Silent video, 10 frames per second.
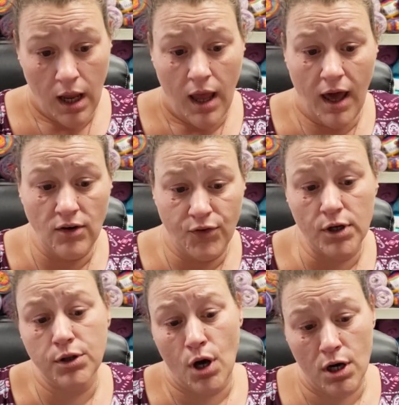And for a
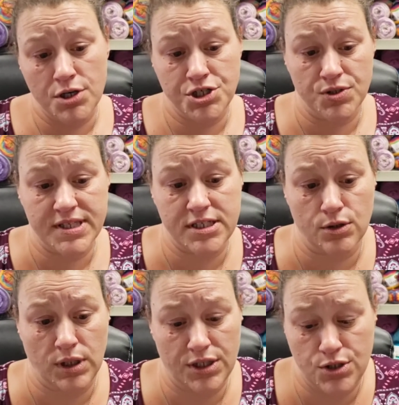large, you'll still
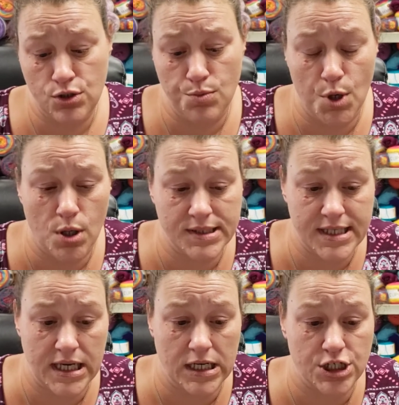need 2 balls each.